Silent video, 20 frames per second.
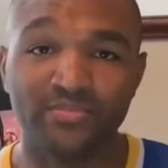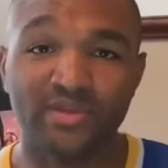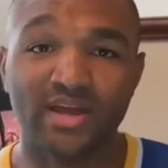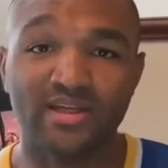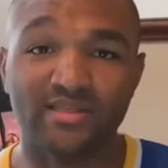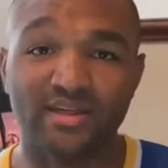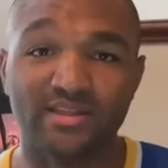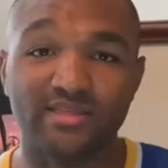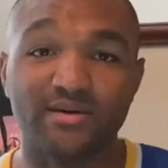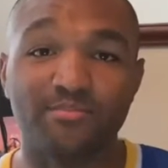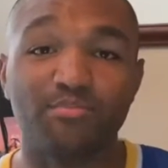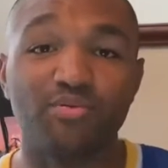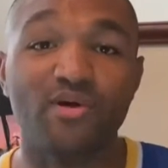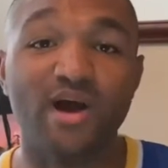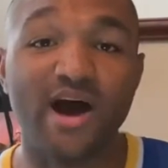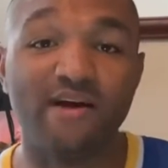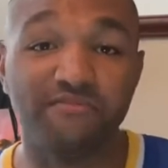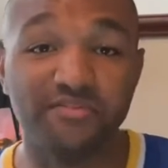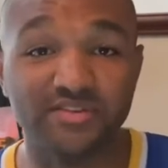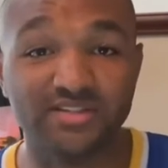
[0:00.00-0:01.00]
And then the
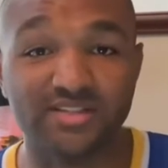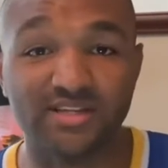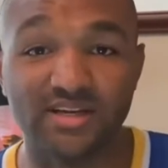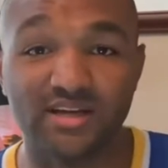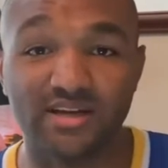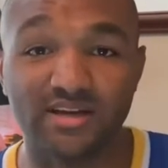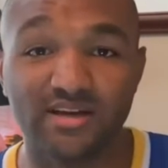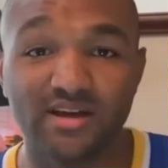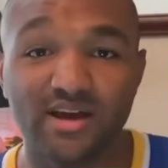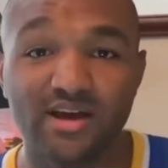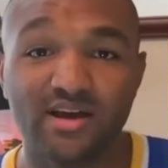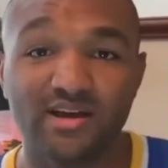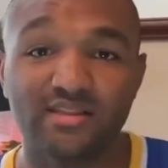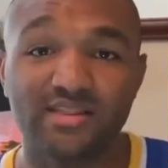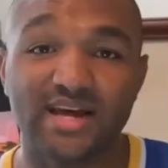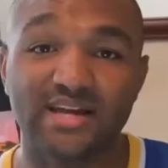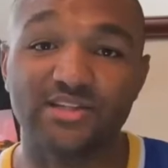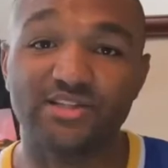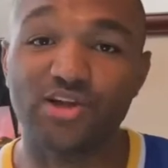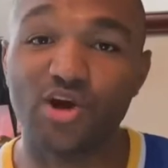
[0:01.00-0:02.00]
prophecy
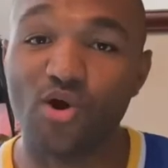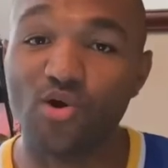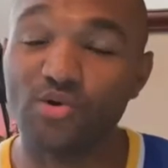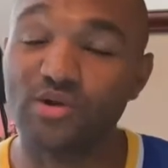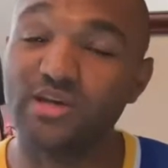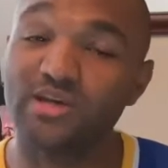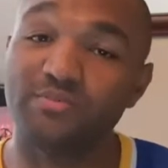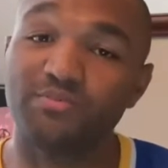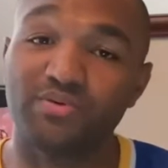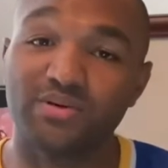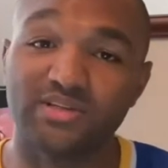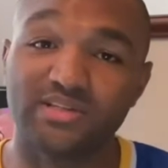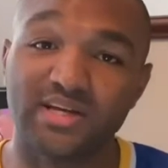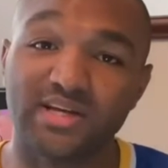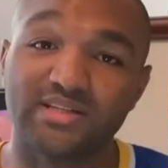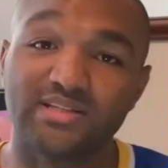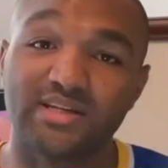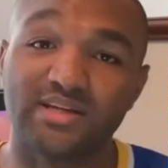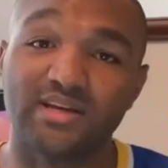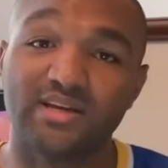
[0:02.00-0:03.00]
that Toki
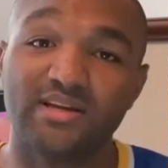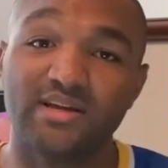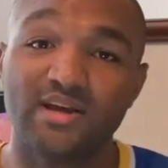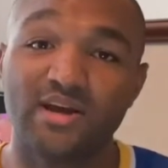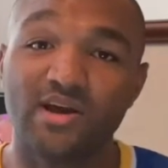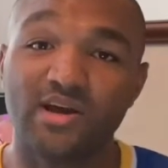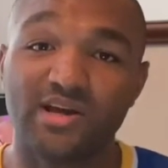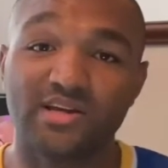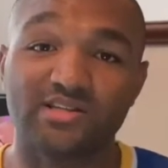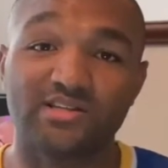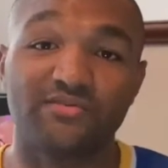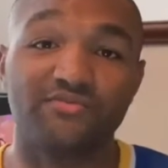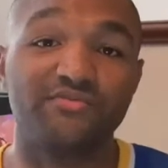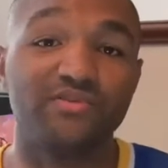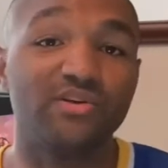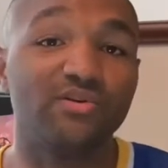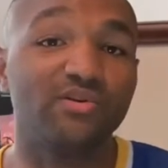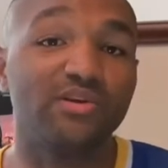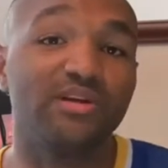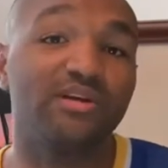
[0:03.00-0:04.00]
predicted is a
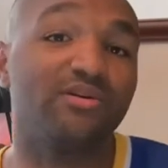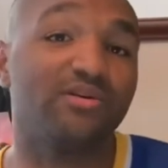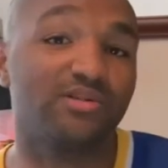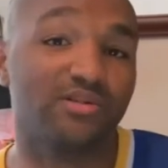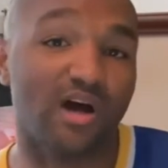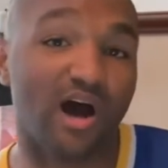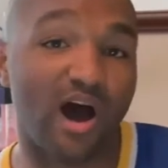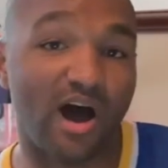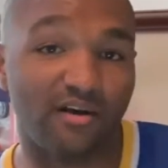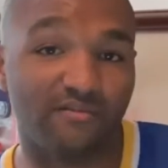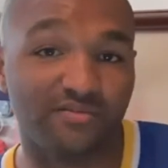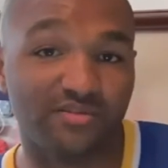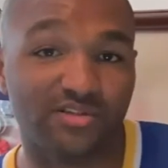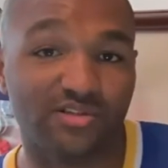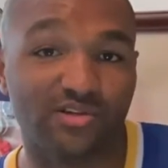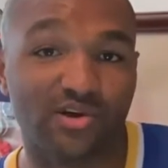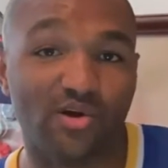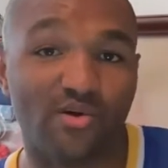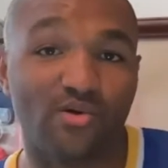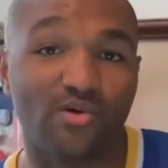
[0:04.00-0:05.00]
few years off.
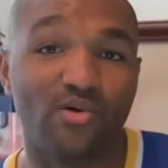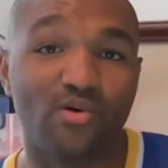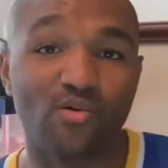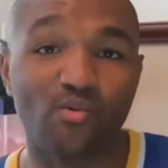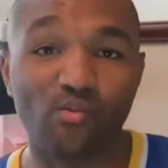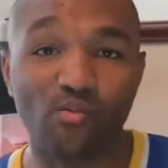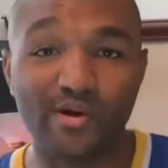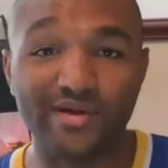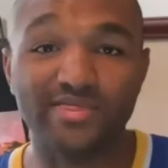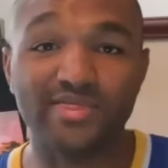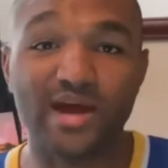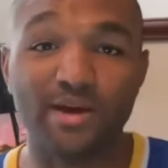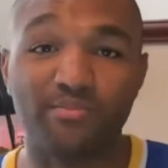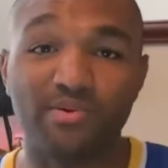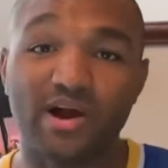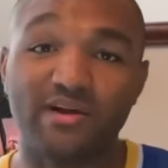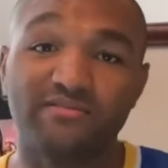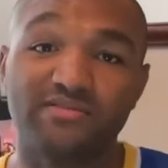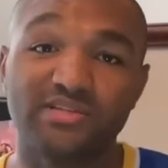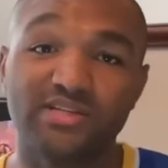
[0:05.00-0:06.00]
So when that
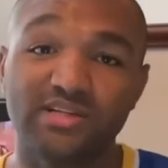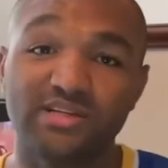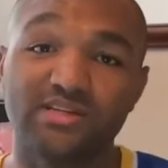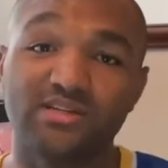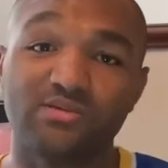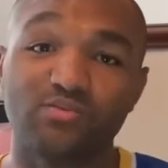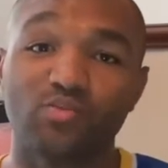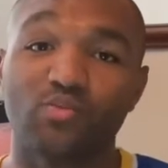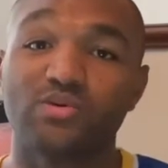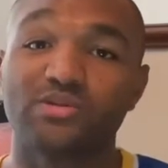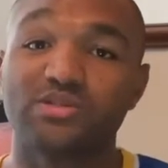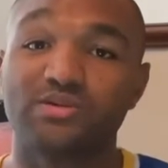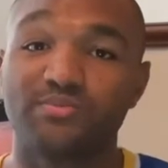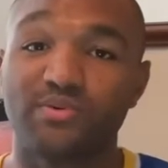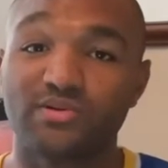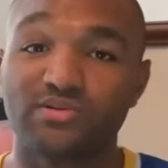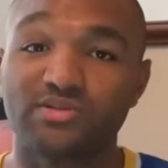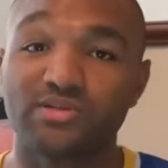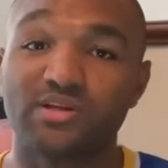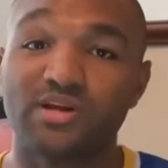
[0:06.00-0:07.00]
prophecy was
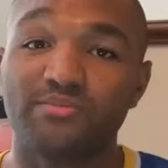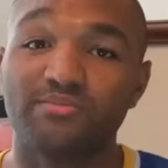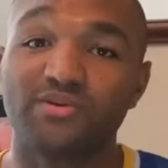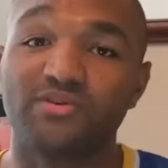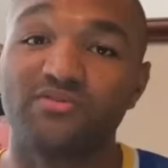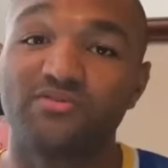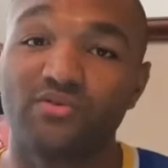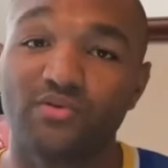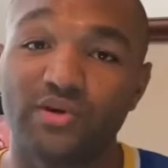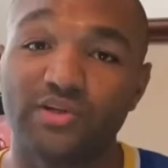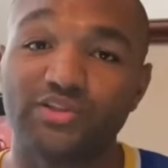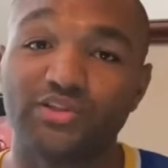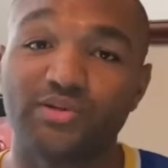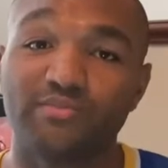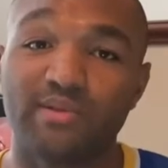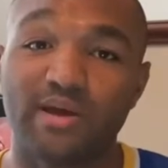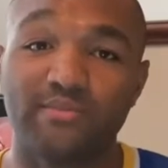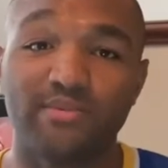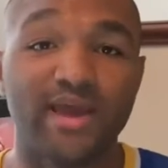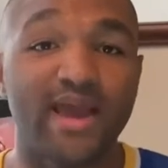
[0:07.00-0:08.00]
supposed to come to
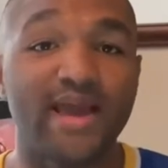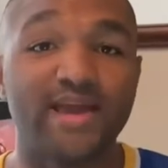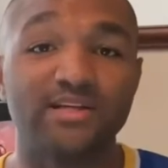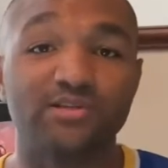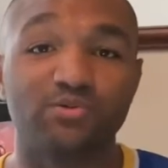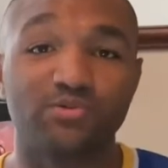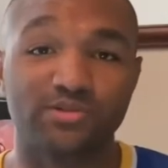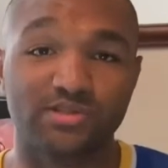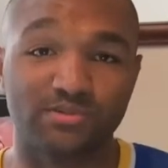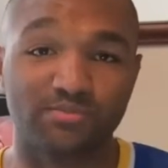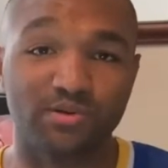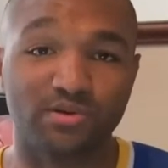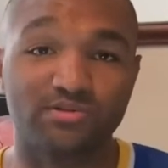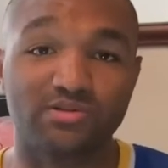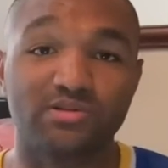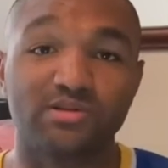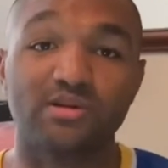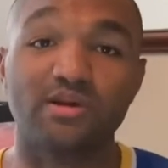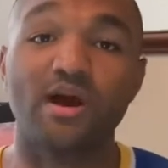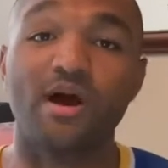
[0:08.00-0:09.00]
fruition, maybe Ace was
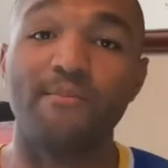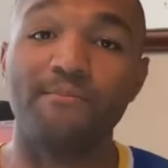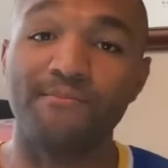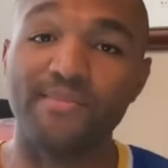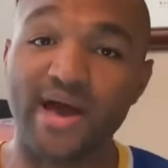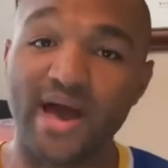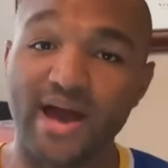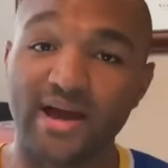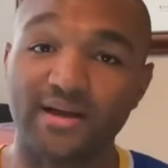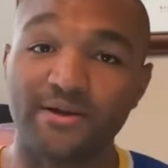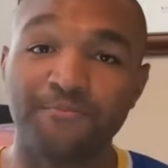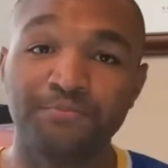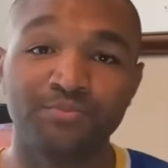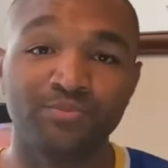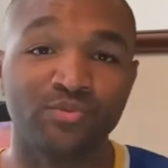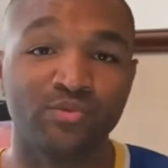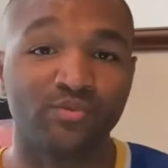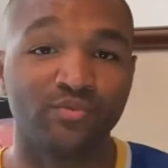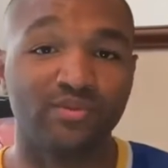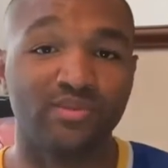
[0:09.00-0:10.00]
supposed to come back
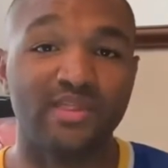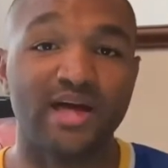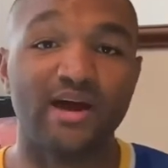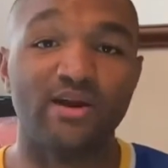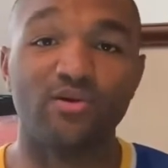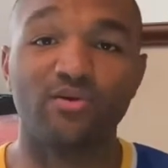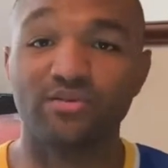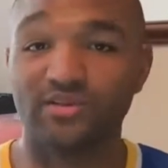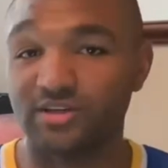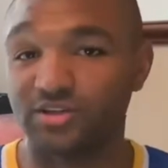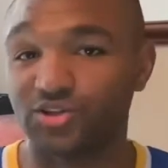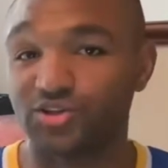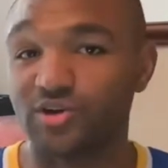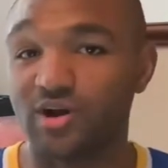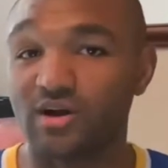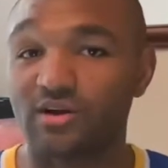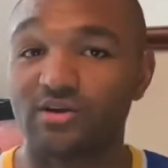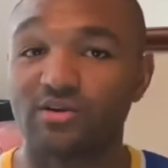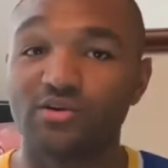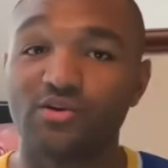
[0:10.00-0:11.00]
with not only a
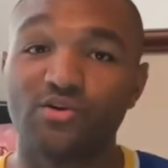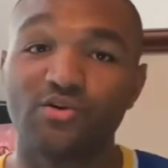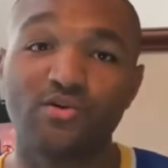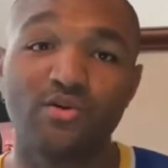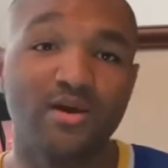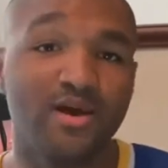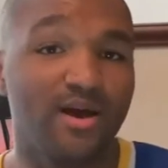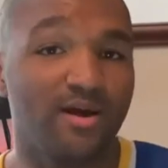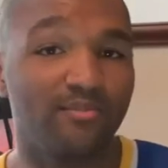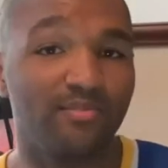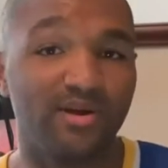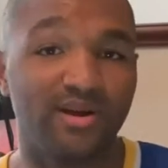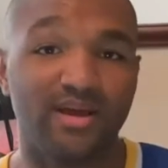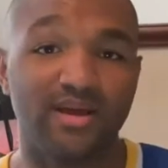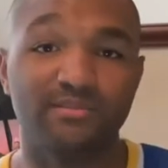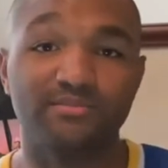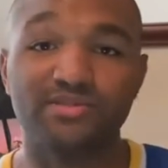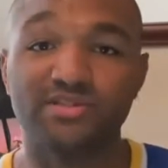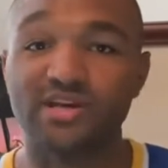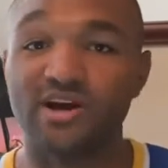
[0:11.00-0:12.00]
stronger crew, but
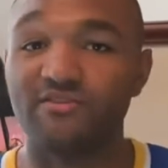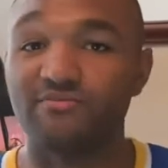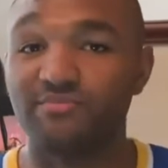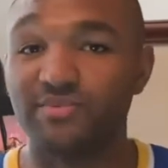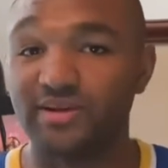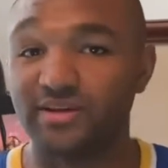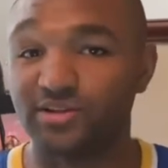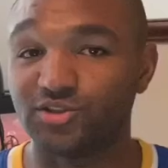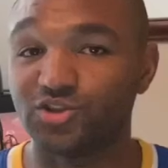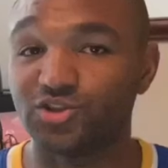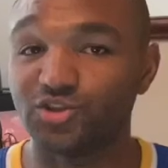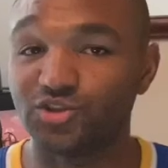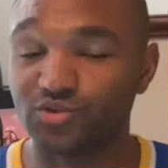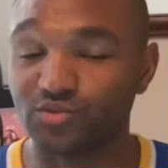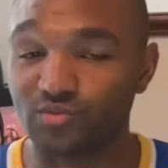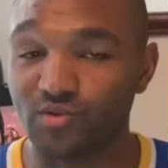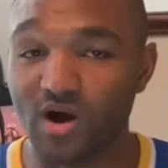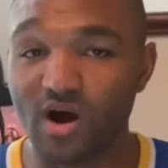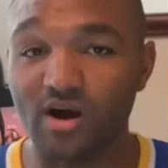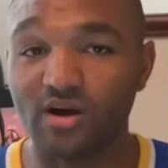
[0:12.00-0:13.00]
himself being
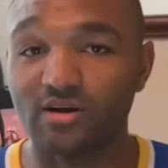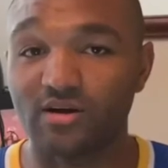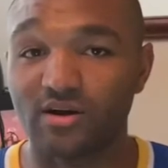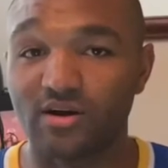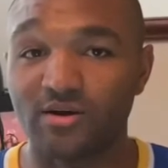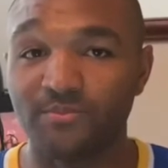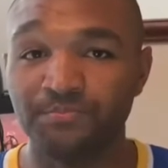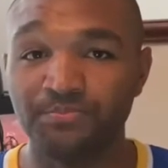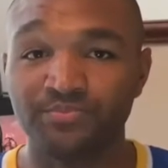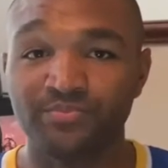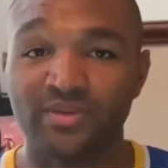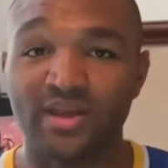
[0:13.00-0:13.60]
stronger.